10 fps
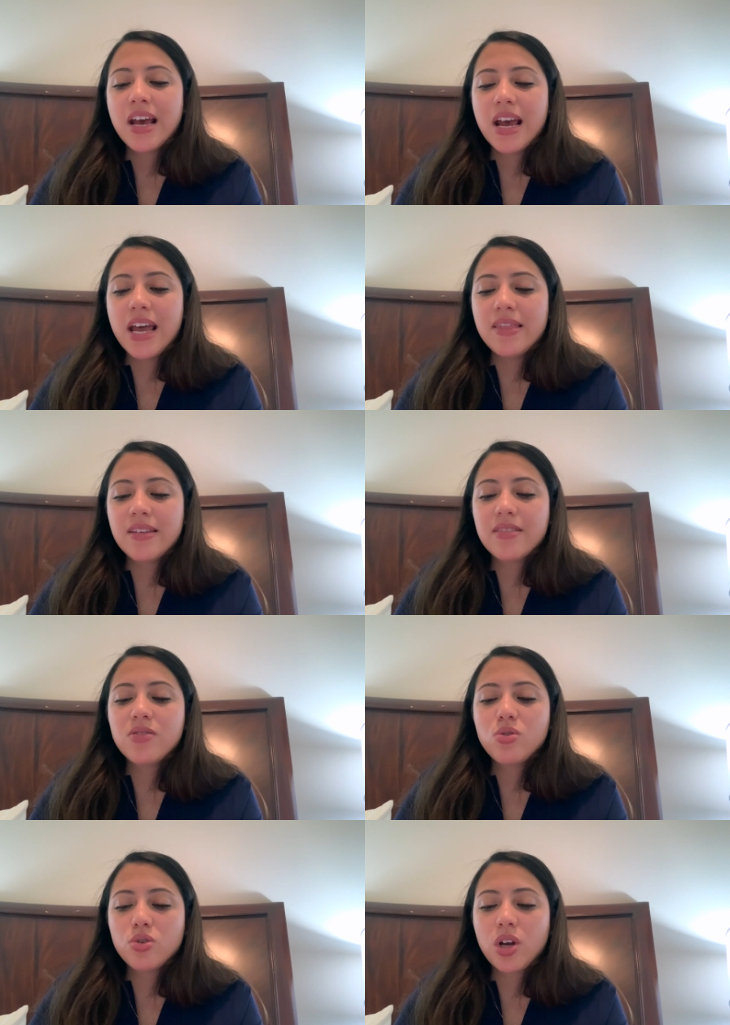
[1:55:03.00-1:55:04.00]
And this is
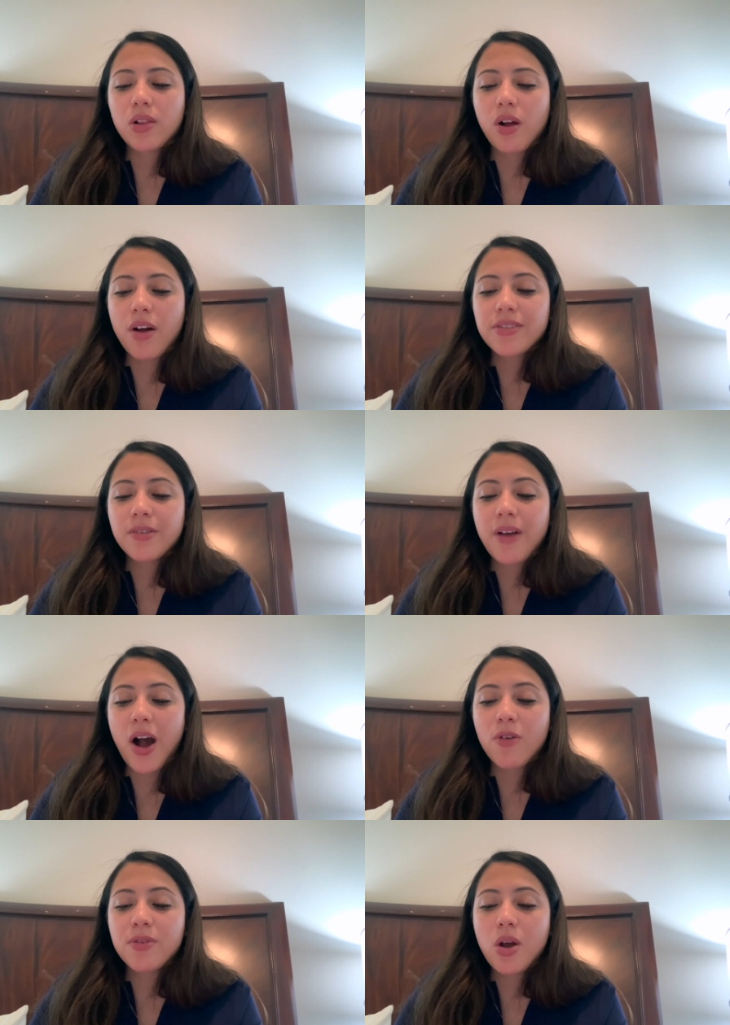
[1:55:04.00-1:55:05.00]
usually a loss of
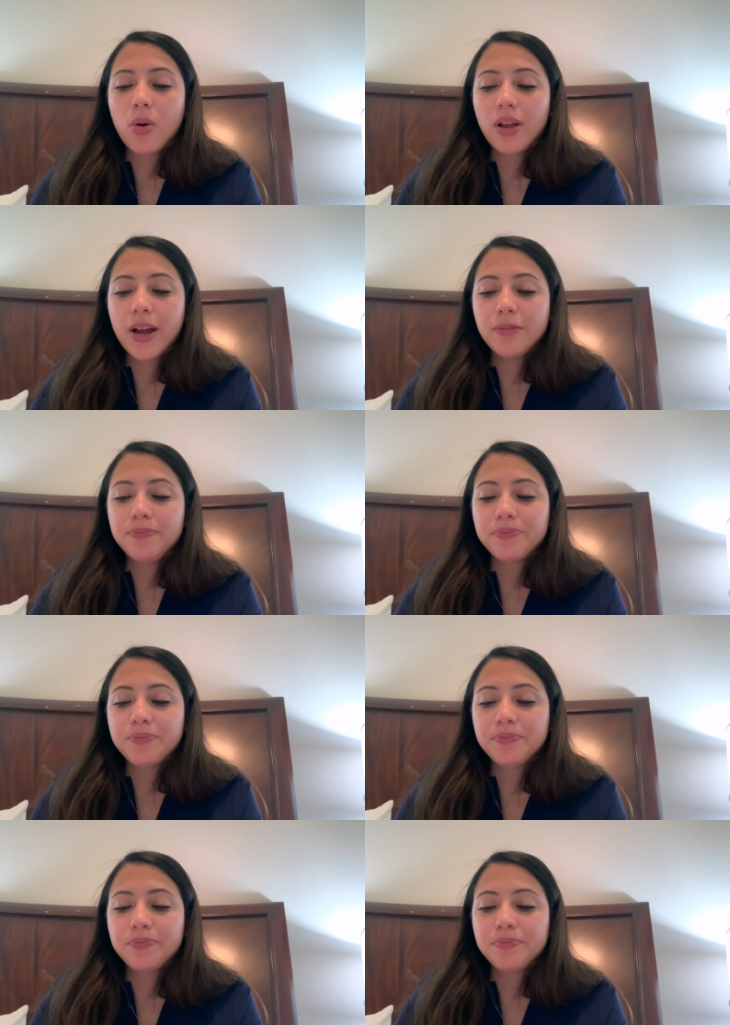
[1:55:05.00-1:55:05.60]
alveoli.